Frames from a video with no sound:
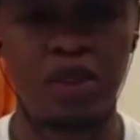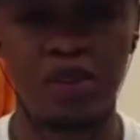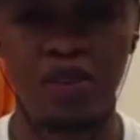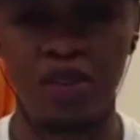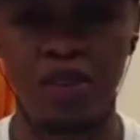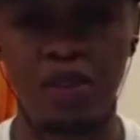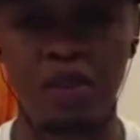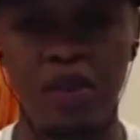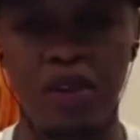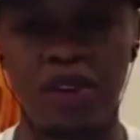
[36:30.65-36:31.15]
for
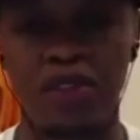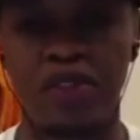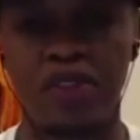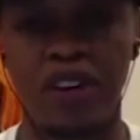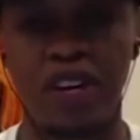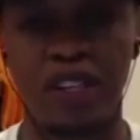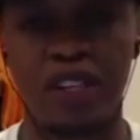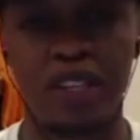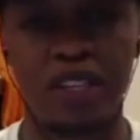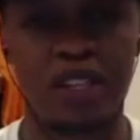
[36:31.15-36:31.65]
the mere
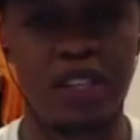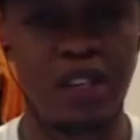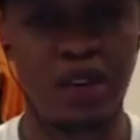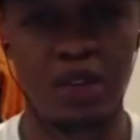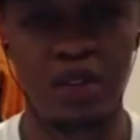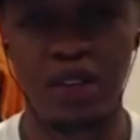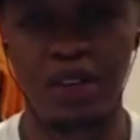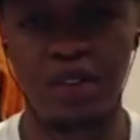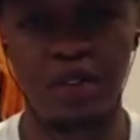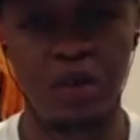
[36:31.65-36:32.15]
fact that they
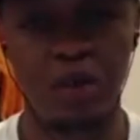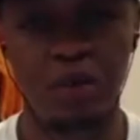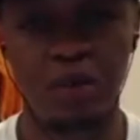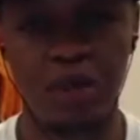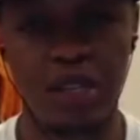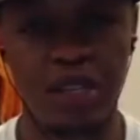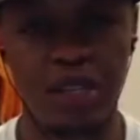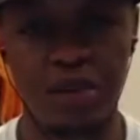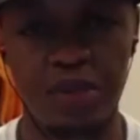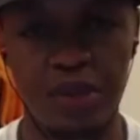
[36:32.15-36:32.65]
don't have a
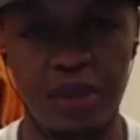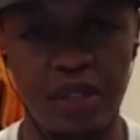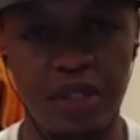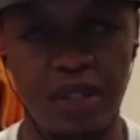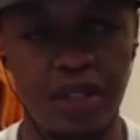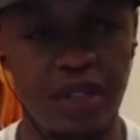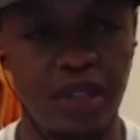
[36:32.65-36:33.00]
replacement.